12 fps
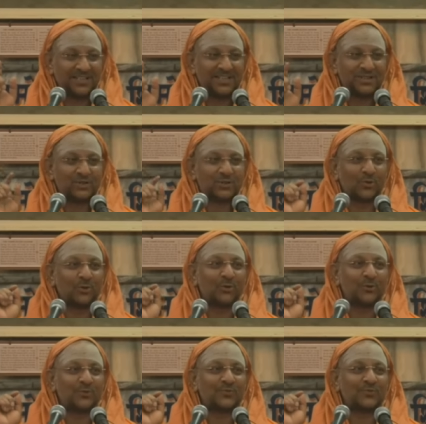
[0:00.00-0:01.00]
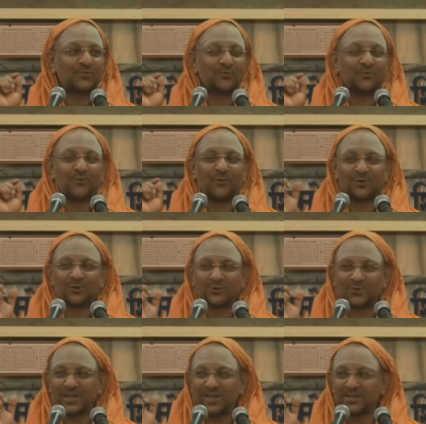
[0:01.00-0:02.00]
is so
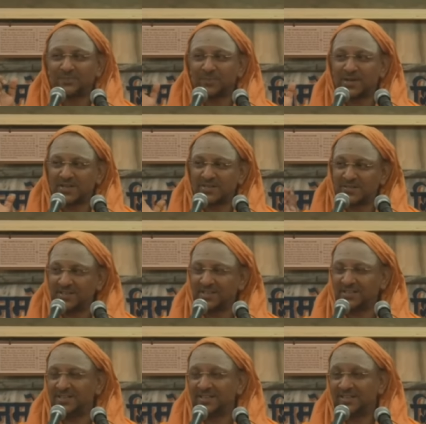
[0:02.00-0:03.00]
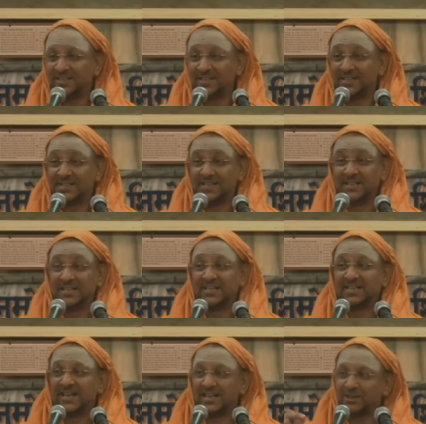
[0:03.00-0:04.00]
fortunate, blessed,
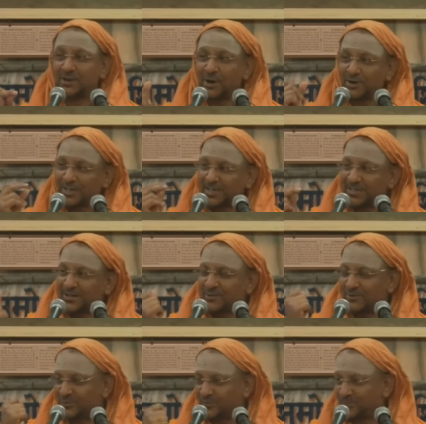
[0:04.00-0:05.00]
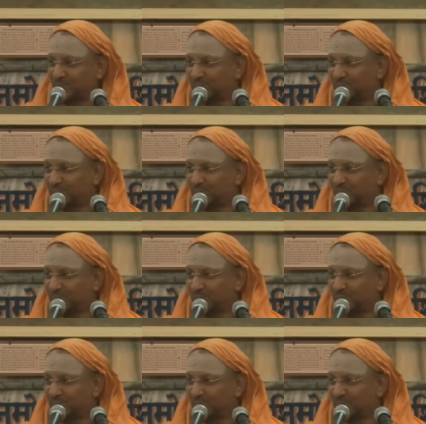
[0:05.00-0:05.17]
he had got it now.